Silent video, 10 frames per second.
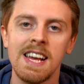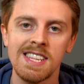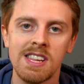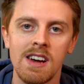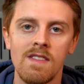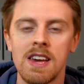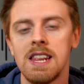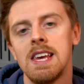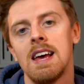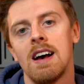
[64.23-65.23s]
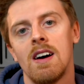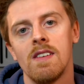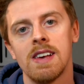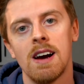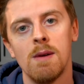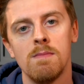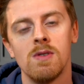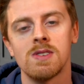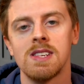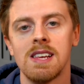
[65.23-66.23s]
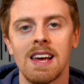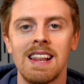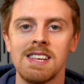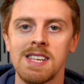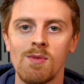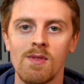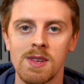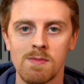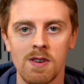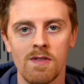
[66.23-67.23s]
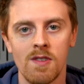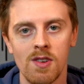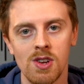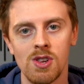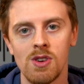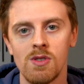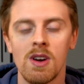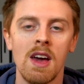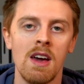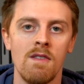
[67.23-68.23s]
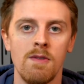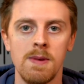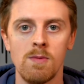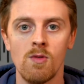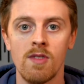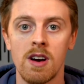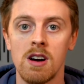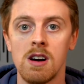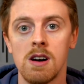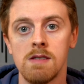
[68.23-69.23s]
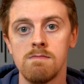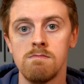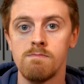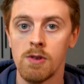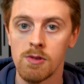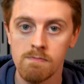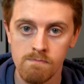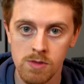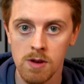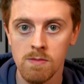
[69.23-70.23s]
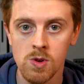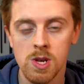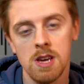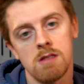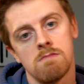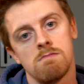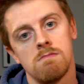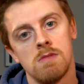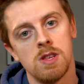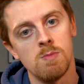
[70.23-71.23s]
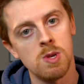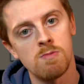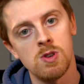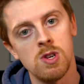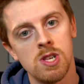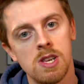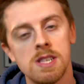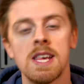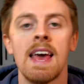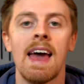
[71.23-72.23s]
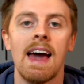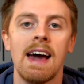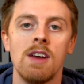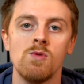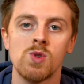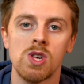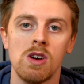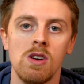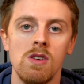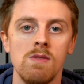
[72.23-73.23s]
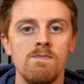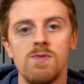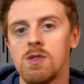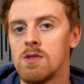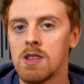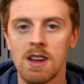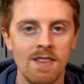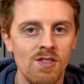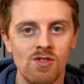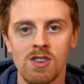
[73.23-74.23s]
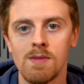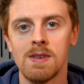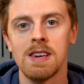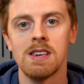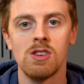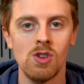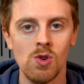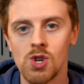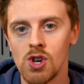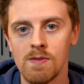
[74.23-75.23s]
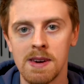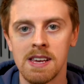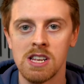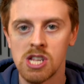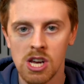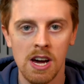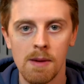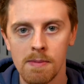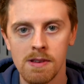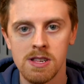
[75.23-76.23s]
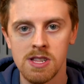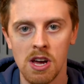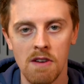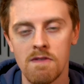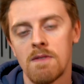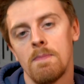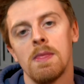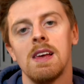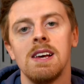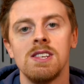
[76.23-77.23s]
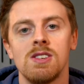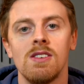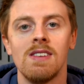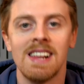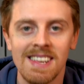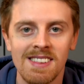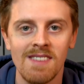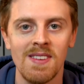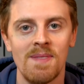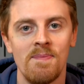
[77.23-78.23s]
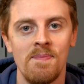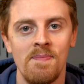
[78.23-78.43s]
let's dive in. I'll get unboxing and let's see what this microphone can do for people that are both doing music as music producers and also doing the live streaming, YouTubing type stuff. So let's dive in.